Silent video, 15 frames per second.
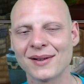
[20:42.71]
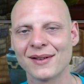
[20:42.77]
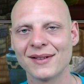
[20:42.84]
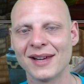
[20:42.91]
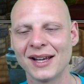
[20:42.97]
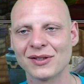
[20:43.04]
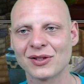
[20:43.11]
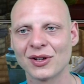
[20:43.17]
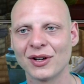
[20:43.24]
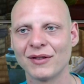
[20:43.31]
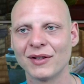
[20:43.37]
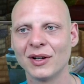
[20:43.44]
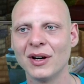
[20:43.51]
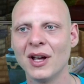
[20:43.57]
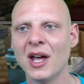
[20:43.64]
pets on that
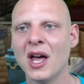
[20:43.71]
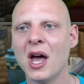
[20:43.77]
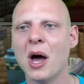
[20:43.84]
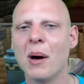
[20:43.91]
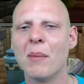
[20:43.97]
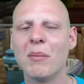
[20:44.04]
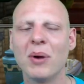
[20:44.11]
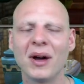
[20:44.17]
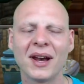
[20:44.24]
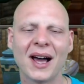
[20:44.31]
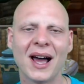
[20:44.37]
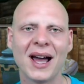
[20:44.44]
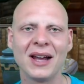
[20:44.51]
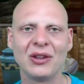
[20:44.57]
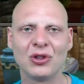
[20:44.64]
server,
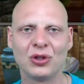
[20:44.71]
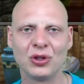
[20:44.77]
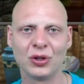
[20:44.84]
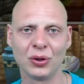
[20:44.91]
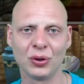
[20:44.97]
but I